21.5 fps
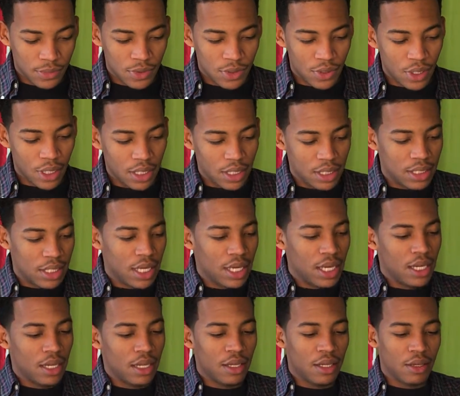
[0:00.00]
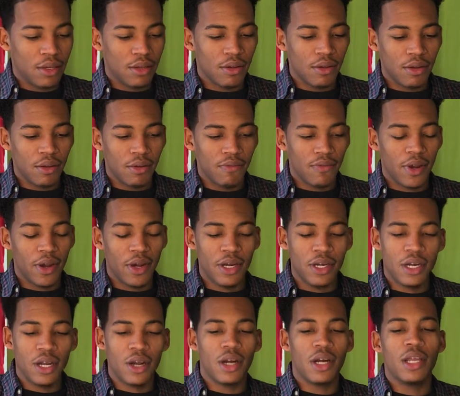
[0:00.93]
So you can see, very
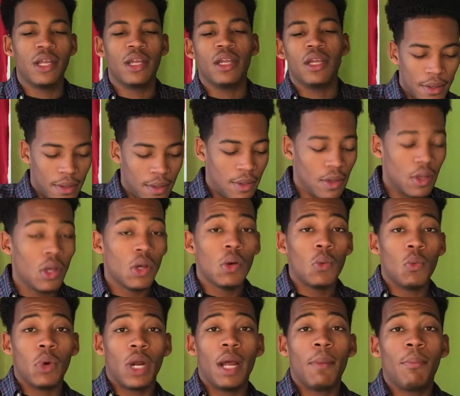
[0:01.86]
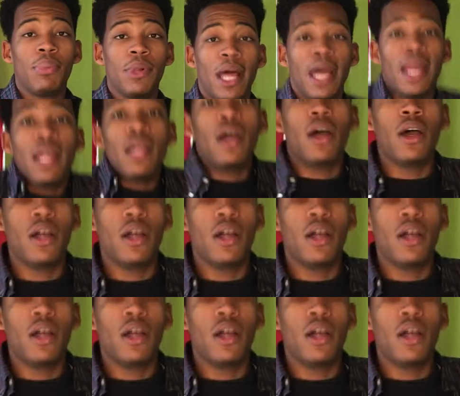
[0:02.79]
dirty. What I'm planning